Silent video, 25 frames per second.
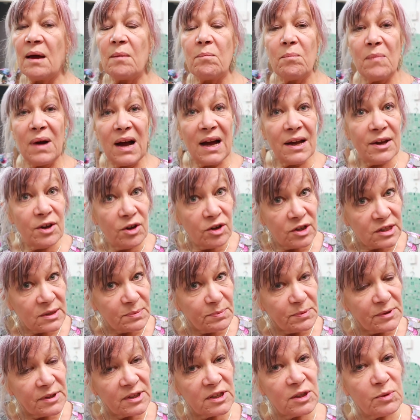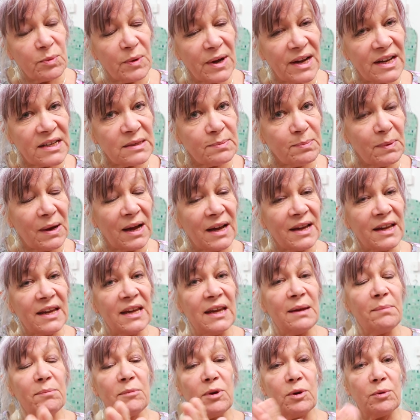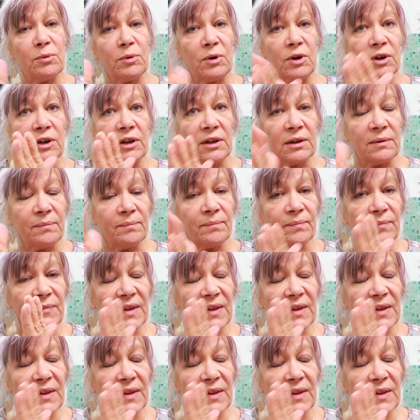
My husband swears by emu oil.